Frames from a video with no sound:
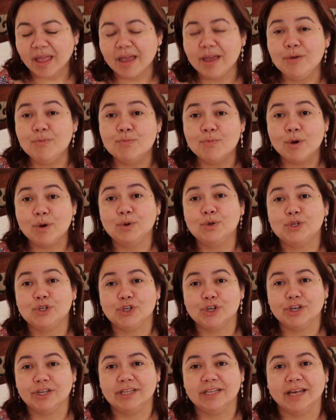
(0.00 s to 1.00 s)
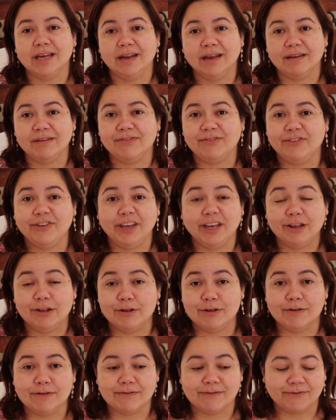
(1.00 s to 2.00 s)
emotion that I
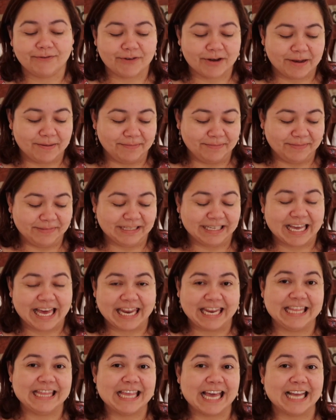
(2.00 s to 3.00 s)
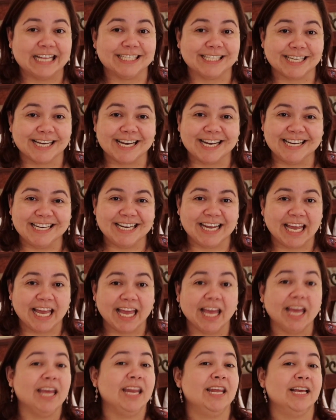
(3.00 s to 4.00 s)
feel from getting that done.
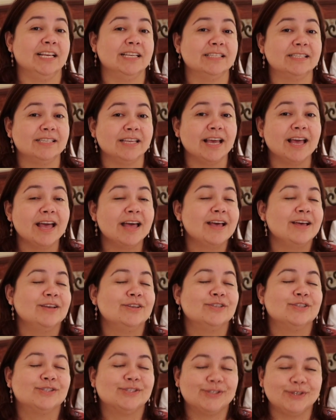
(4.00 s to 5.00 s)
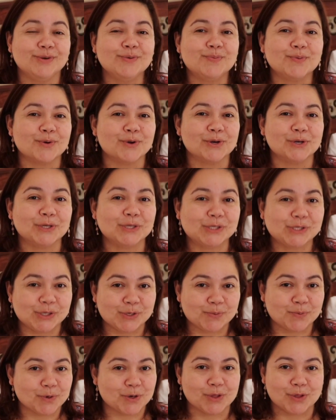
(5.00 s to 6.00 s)
It is super,
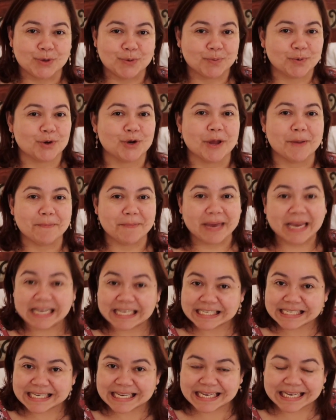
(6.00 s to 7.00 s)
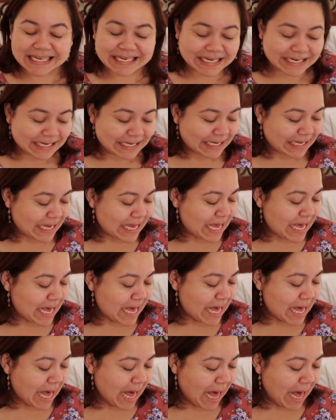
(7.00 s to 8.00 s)
super duper amazing.
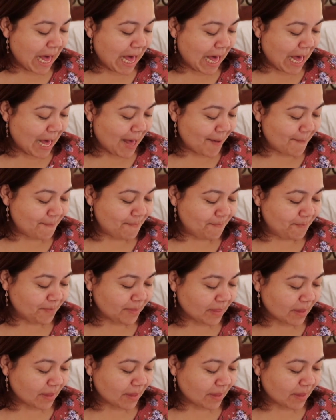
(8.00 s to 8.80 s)
Um,